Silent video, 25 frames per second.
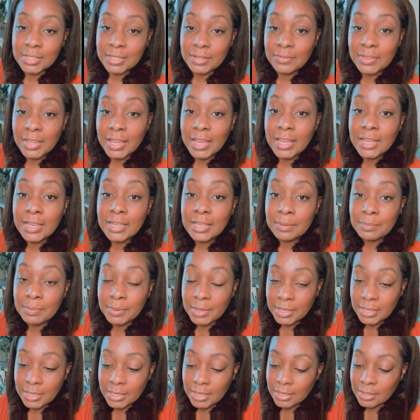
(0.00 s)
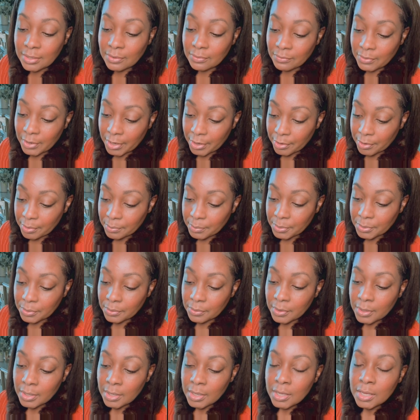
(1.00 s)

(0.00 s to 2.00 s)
of the independent variable,